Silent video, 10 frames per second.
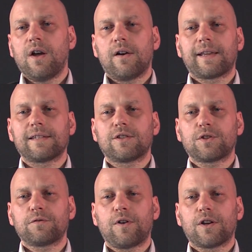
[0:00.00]
Okay, so
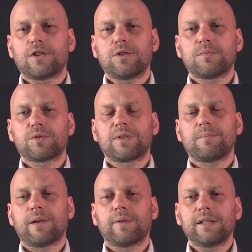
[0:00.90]
just follow the numbers with
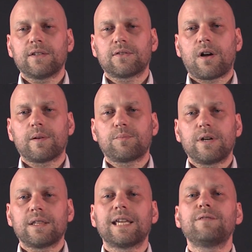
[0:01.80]
me. We're going to start with
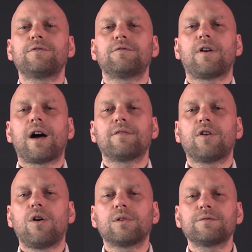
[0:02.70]
breathing in for five,
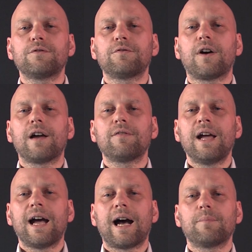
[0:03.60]
holding for five,
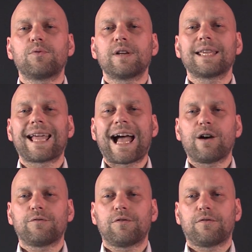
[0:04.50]
and breathing
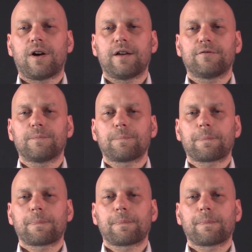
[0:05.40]
out for five.
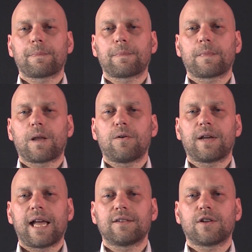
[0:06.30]

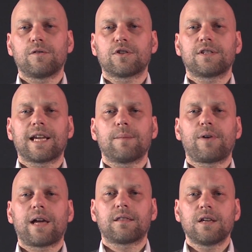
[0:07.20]
Okay, so just take a
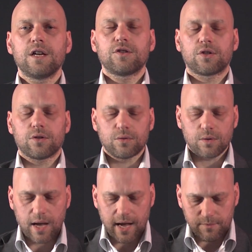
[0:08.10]
breath to
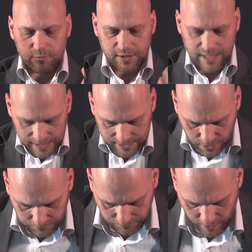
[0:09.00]
um, reset
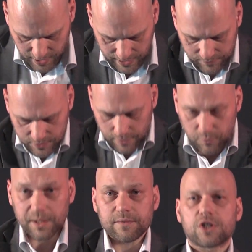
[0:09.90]
yourself, give yourself a
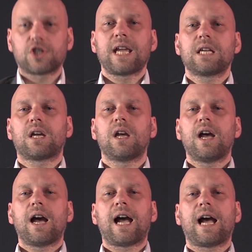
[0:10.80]
bit of a shake,
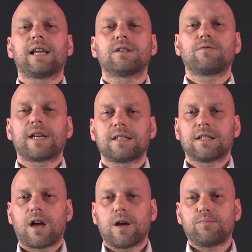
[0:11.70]
and ready to go.